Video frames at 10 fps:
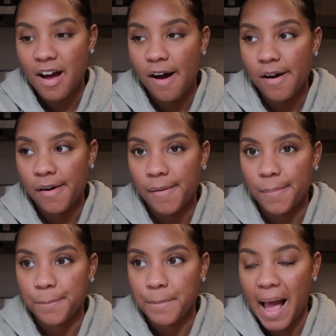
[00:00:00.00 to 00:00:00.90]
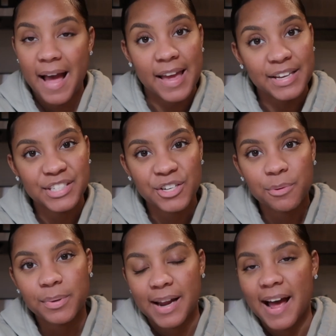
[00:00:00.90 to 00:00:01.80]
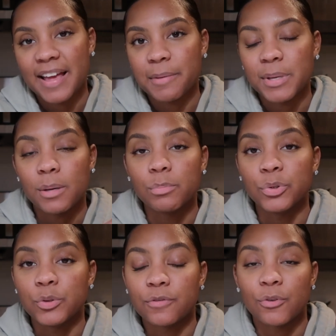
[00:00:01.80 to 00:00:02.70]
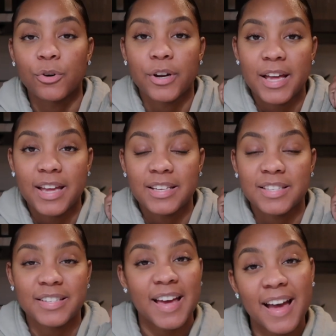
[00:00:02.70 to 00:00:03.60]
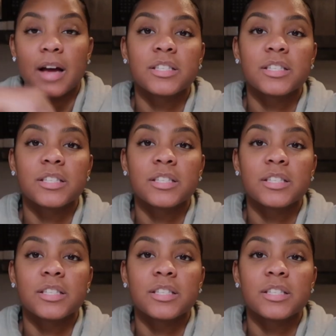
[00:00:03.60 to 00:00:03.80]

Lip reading: I ate dinner, but I am in a mood for a snack.